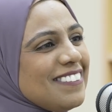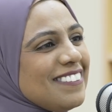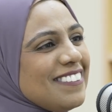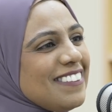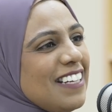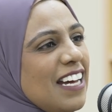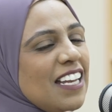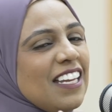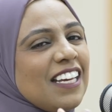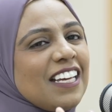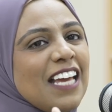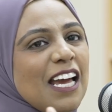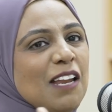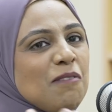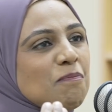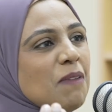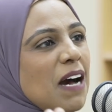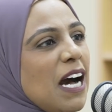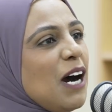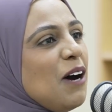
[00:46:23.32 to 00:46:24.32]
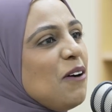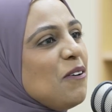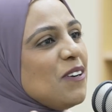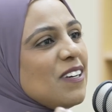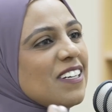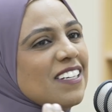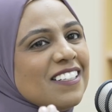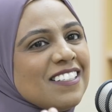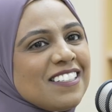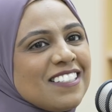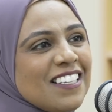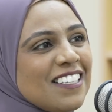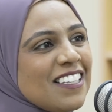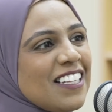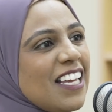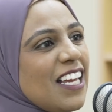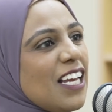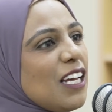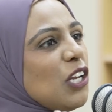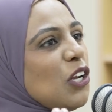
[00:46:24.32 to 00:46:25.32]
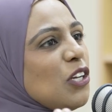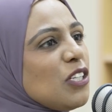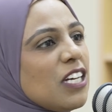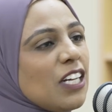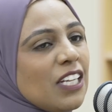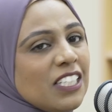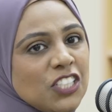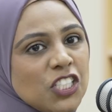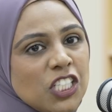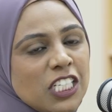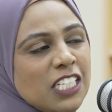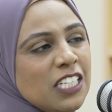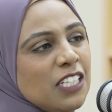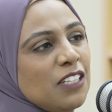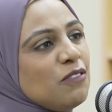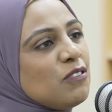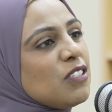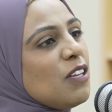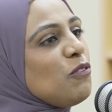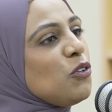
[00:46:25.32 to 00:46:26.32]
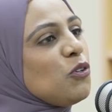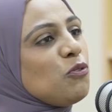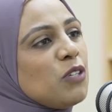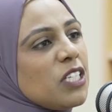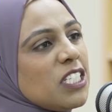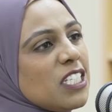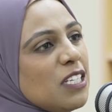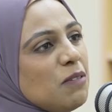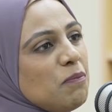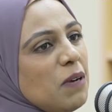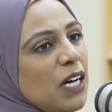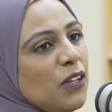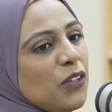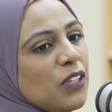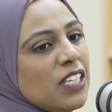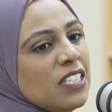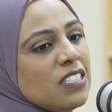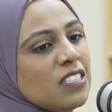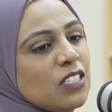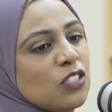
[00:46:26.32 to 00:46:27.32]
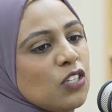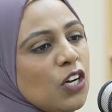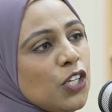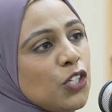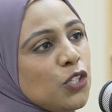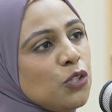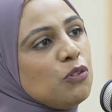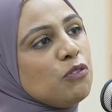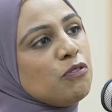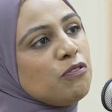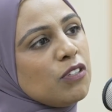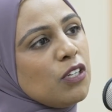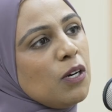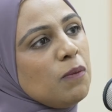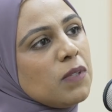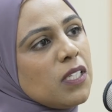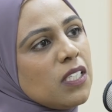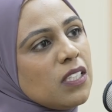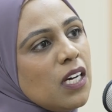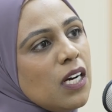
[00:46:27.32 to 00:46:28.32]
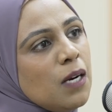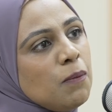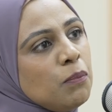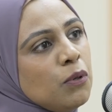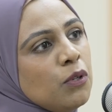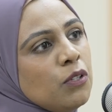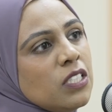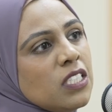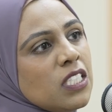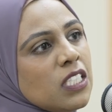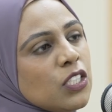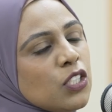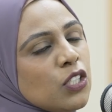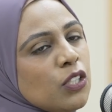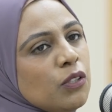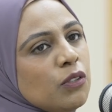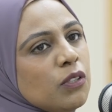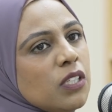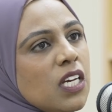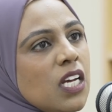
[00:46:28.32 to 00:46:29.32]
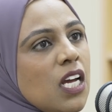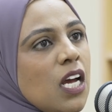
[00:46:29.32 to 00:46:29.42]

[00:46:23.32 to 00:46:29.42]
And again, Bauer and Sadiq, Jeeves, they've all written about this. It's not a new phenomenon that I'm pointing to.